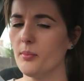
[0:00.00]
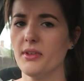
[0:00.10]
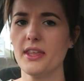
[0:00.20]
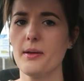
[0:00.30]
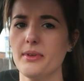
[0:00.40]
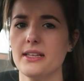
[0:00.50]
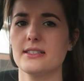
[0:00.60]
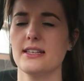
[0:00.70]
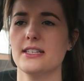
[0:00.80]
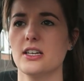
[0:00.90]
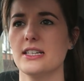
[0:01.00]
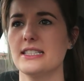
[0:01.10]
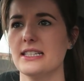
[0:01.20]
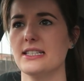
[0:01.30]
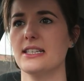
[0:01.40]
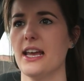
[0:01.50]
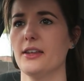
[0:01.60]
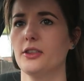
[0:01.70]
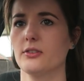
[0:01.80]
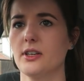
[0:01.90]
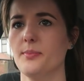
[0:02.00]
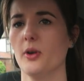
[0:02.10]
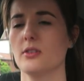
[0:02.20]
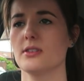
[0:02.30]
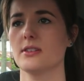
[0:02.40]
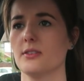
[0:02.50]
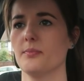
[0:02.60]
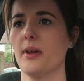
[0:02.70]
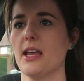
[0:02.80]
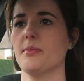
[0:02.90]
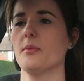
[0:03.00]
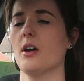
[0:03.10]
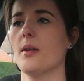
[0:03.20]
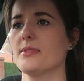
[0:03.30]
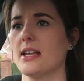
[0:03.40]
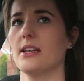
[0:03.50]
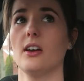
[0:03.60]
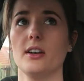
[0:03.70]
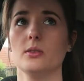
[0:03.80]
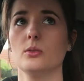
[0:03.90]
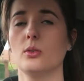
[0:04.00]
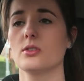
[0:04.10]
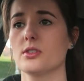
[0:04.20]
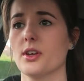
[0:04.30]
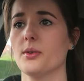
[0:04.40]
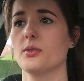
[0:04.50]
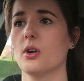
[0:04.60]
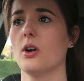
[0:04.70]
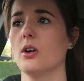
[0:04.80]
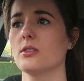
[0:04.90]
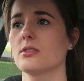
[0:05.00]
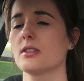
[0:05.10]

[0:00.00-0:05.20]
But that being said, I did get 3 boxes of baby wipes and I also got